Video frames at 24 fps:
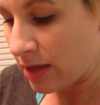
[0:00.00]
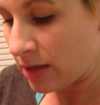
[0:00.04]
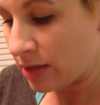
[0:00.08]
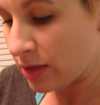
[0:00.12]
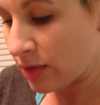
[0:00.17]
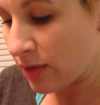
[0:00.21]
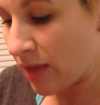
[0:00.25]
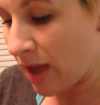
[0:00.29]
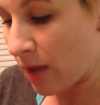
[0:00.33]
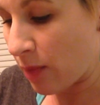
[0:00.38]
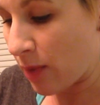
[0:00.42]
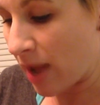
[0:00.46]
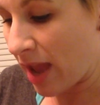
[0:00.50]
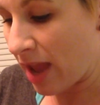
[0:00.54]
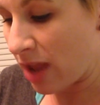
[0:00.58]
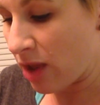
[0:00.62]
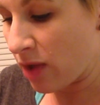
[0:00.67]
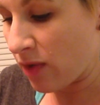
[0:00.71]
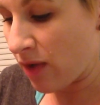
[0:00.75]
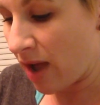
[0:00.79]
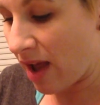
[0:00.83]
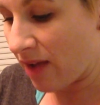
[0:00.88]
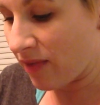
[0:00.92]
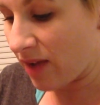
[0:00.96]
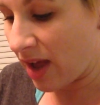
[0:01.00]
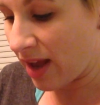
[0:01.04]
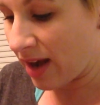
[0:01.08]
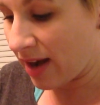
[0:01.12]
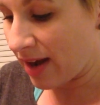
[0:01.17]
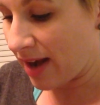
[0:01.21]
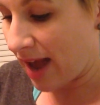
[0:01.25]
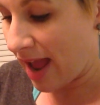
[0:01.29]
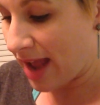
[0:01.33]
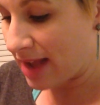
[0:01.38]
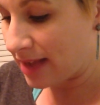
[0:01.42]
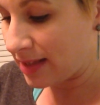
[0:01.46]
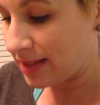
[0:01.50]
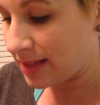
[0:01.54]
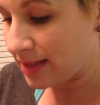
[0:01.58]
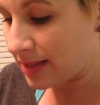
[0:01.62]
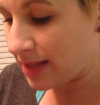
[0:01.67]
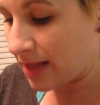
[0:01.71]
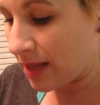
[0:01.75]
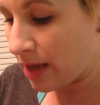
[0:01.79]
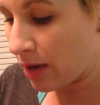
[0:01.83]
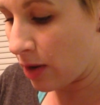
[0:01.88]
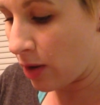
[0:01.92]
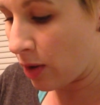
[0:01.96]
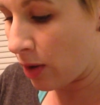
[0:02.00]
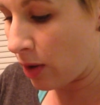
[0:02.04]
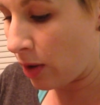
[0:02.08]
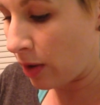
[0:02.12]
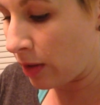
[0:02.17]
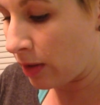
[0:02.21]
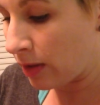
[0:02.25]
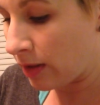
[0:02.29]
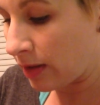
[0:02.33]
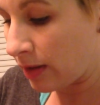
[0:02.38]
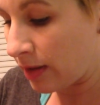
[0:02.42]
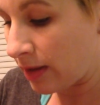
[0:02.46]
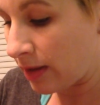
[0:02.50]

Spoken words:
so that way I've got a nice seal,